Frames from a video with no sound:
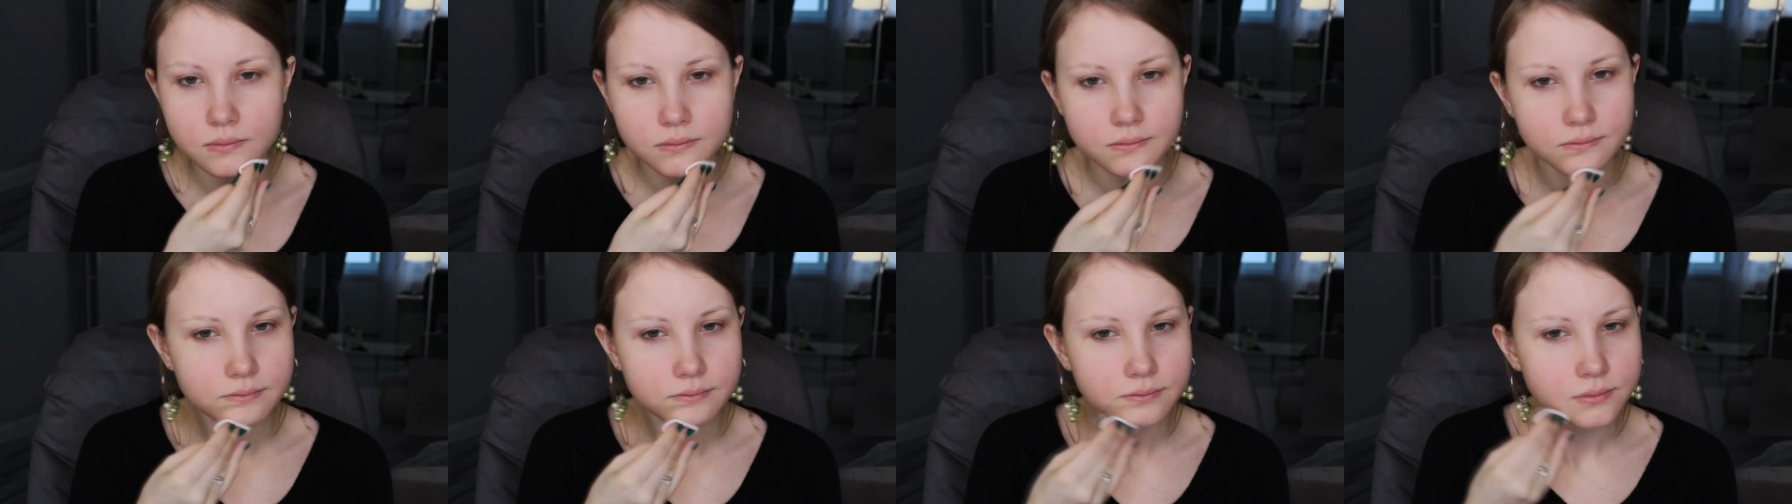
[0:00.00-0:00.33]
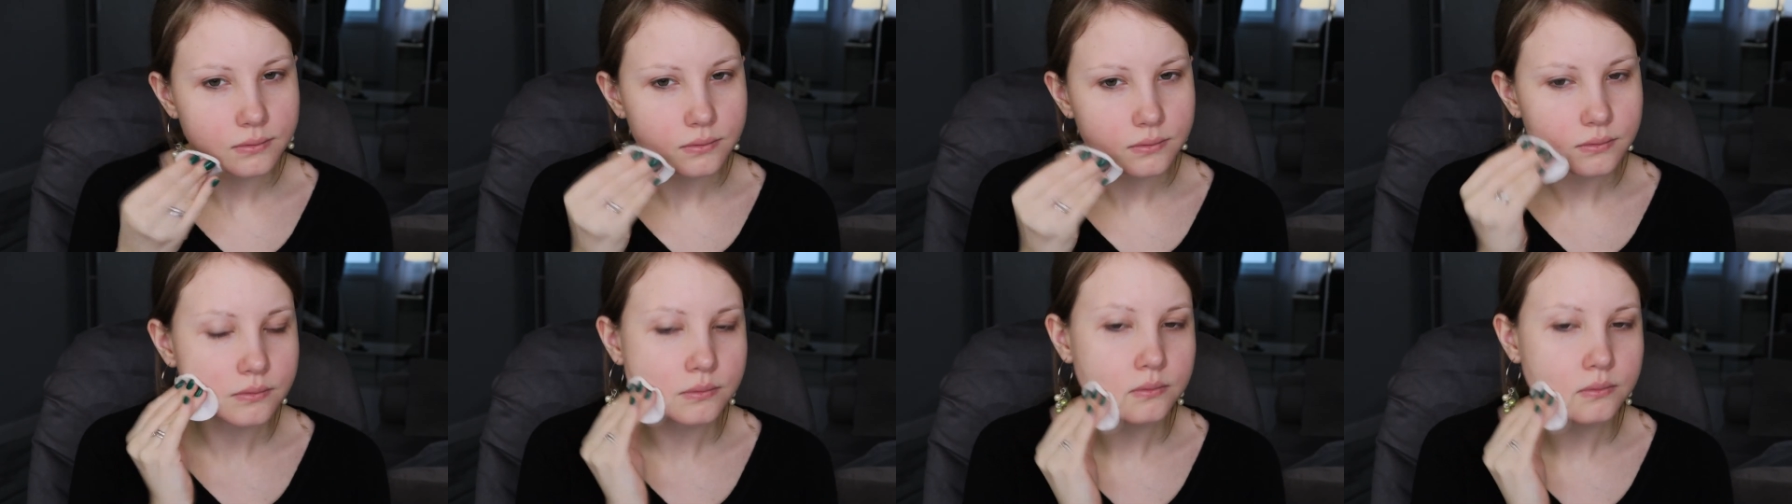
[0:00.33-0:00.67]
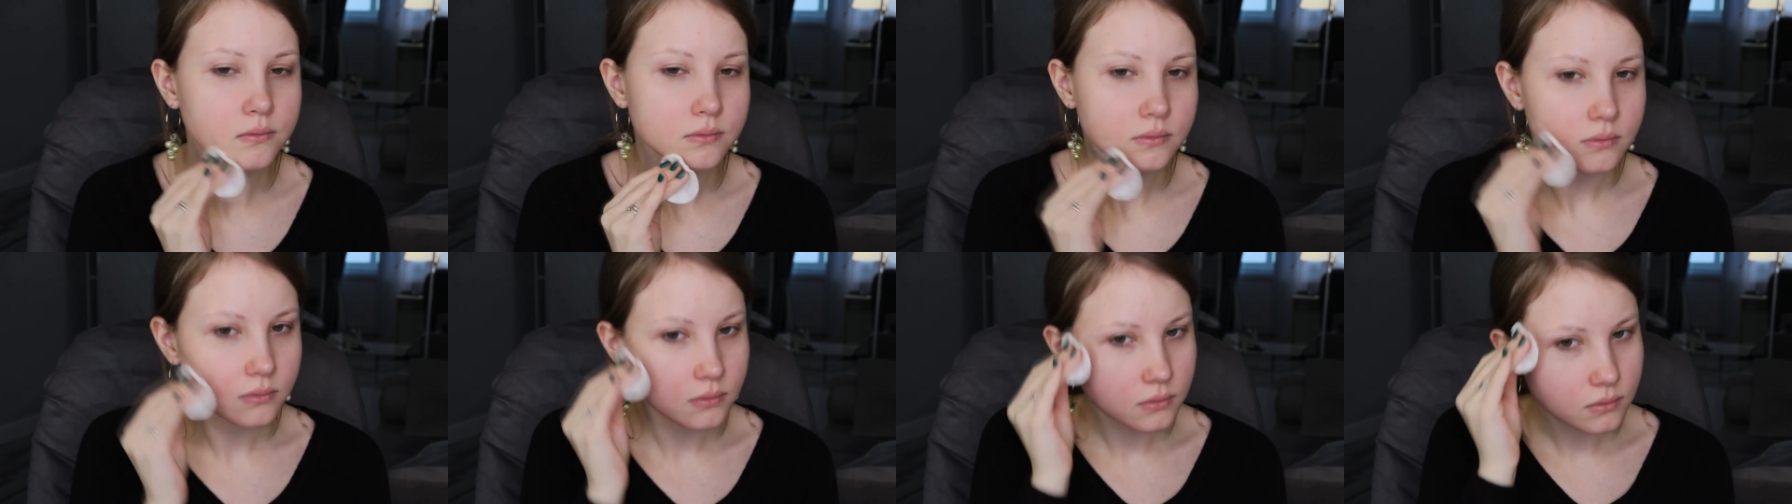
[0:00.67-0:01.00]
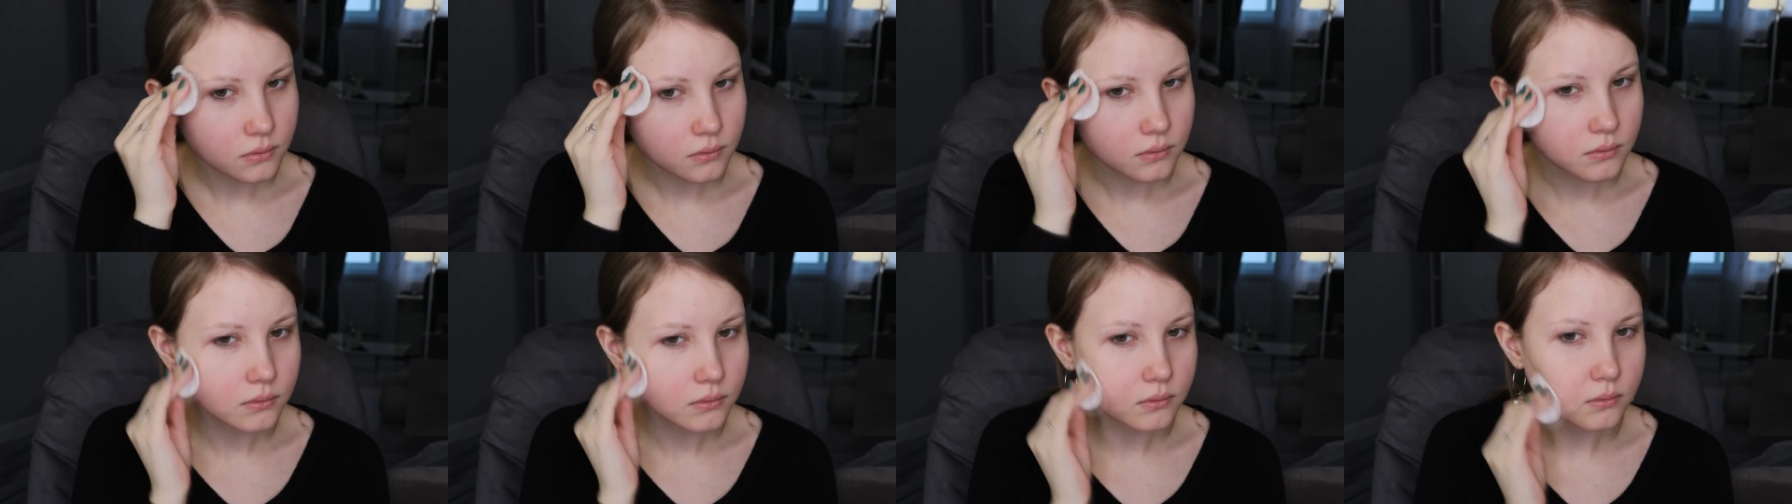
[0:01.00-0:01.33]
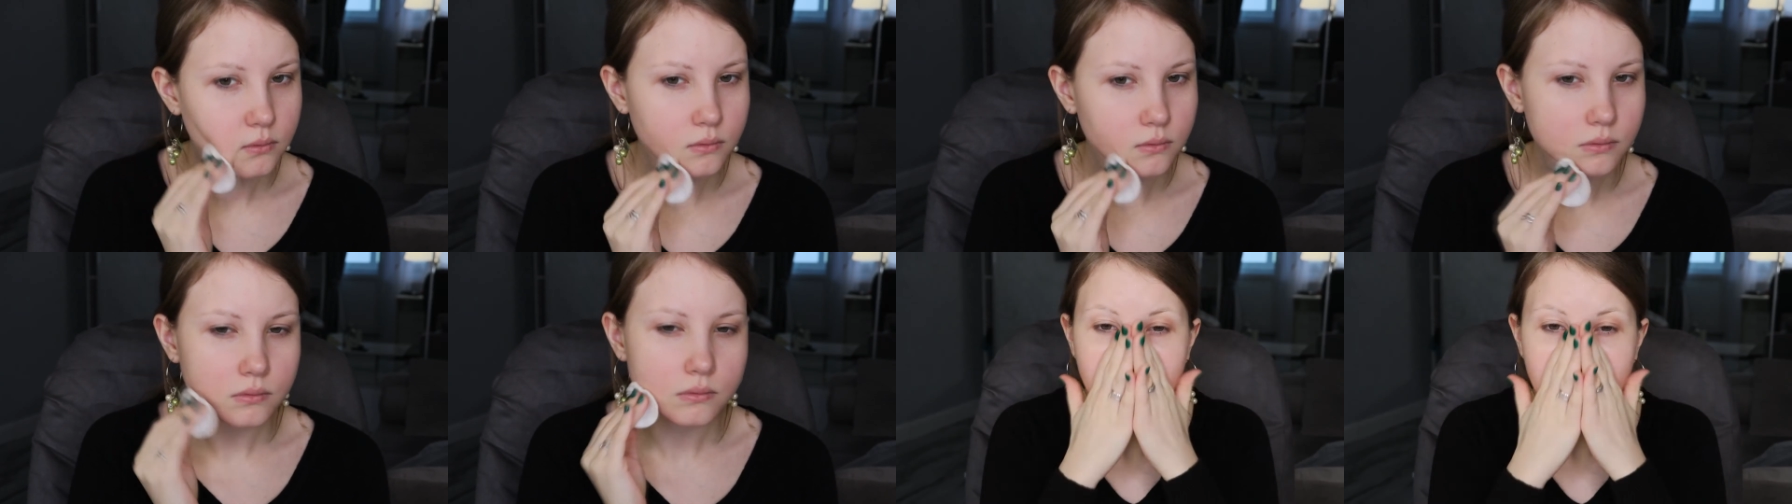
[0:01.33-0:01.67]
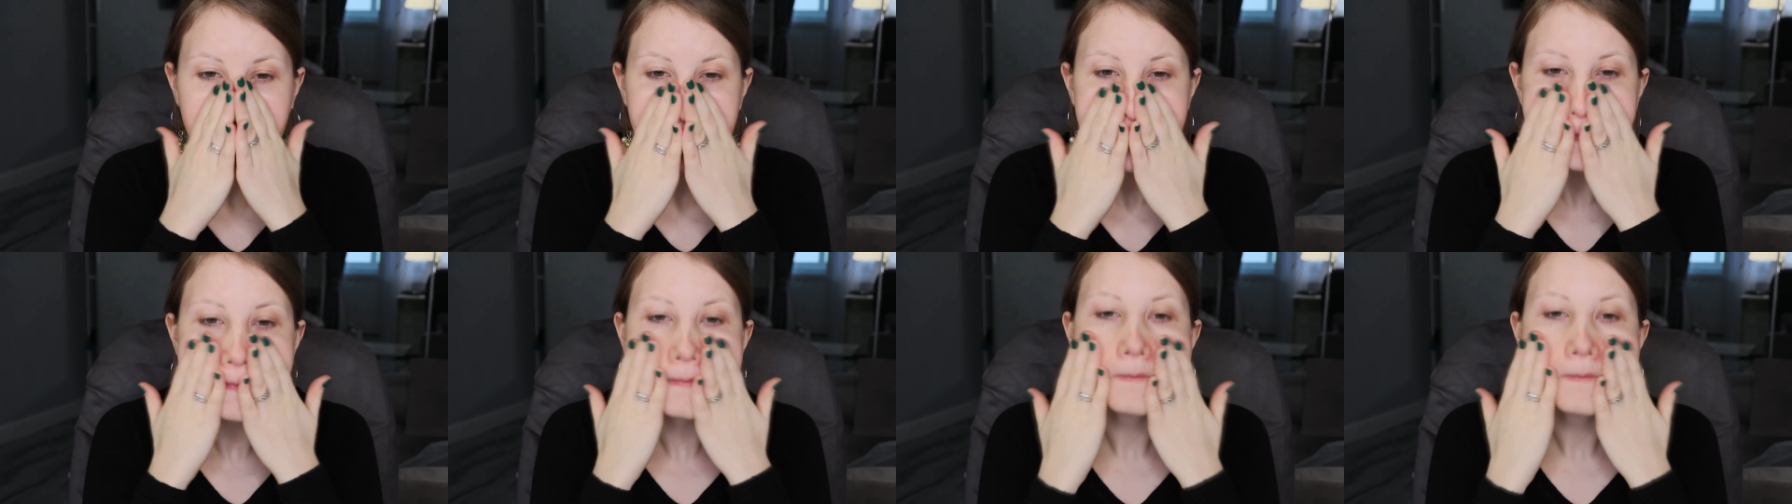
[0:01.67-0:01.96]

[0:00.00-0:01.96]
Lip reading: primer, poreless primer.